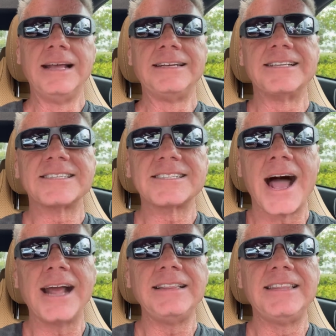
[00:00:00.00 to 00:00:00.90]

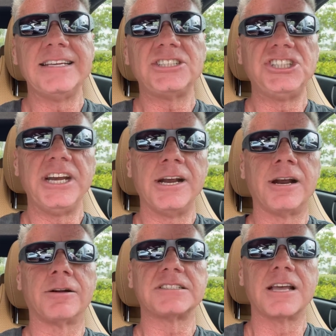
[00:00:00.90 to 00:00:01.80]
Decide this
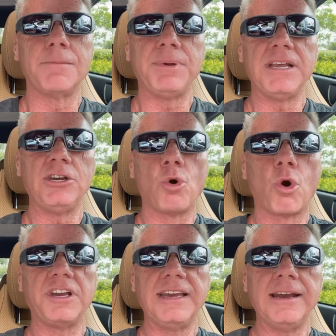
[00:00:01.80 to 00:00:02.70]
year it's going to be
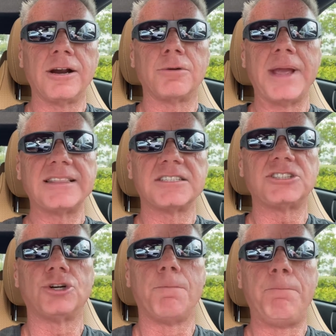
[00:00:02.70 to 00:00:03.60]
your year. Make
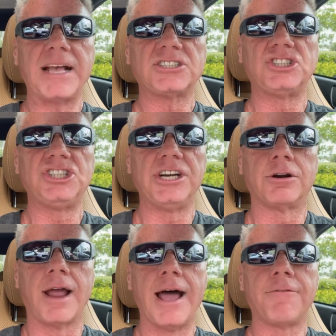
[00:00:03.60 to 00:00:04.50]
this your best
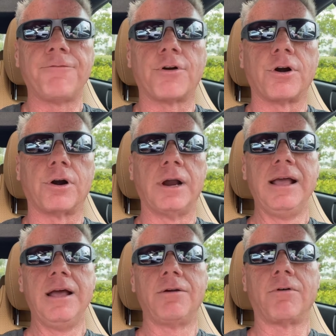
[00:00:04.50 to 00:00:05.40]
year ever,
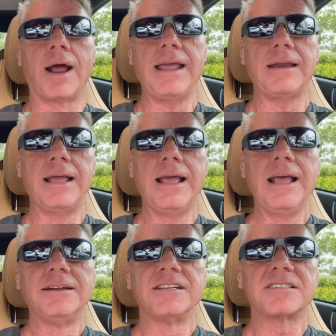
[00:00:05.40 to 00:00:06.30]
right?
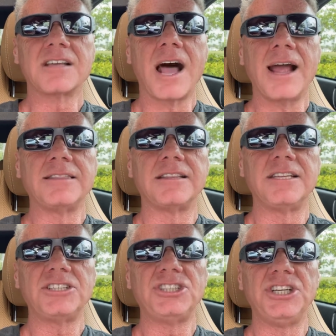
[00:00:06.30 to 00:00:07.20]
Decide that
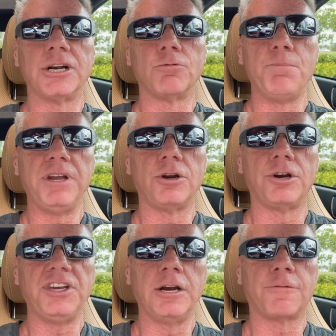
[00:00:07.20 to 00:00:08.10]
this year will be your
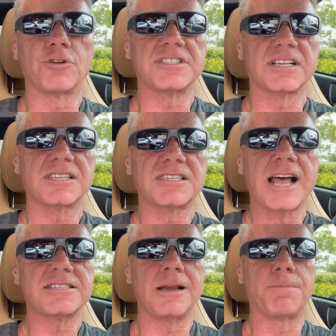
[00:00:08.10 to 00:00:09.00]
year for
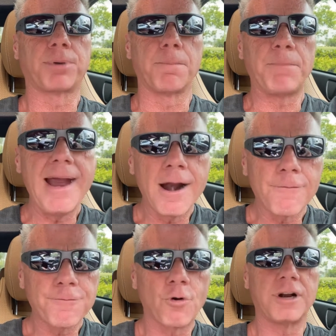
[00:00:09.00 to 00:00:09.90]
success and
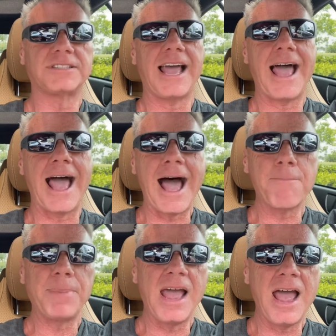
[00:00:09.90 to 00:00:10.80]
prepare for it to
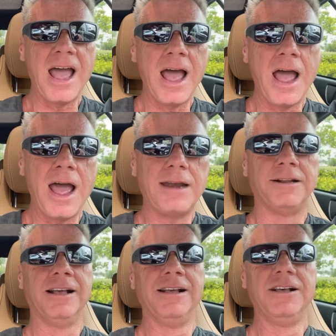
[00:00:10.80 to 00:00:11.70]

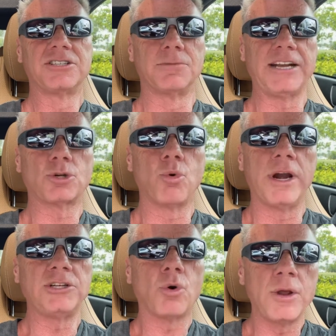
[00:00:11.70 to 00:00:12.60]
happen. So make
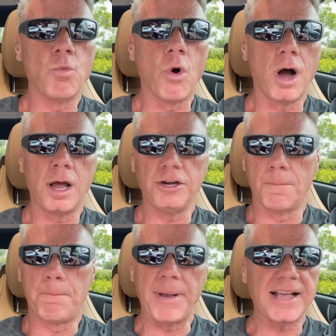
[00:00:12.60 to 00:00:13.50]
2021 your
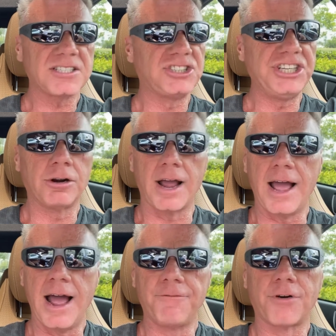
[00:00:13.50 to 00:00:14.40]
best year
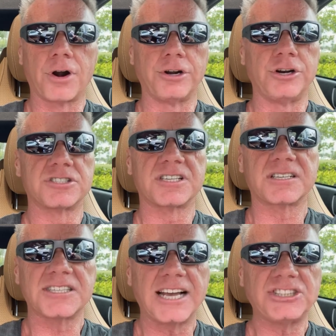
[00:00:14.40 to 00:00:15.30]
ever, your
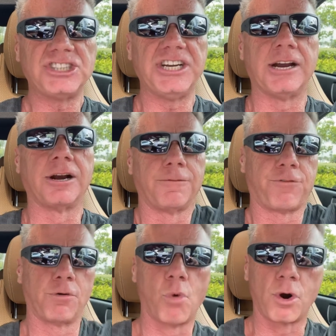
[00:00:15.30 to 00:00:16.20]
success year.
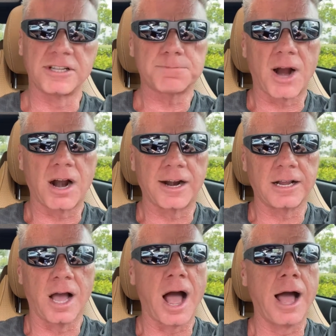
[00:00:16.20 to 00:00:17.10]
For more
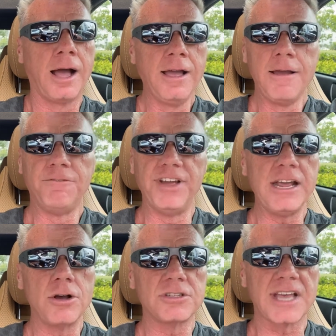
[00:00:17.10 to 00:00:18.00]
inspiring
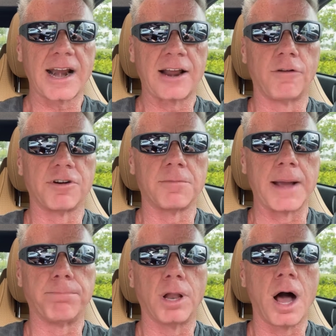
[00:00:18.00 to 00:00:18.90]
videos, head on over to
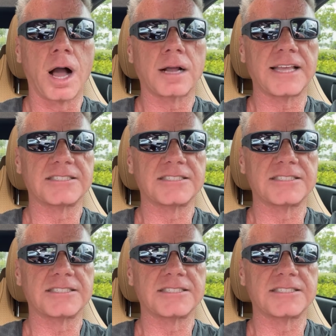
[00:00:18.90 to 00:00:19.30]
my blog.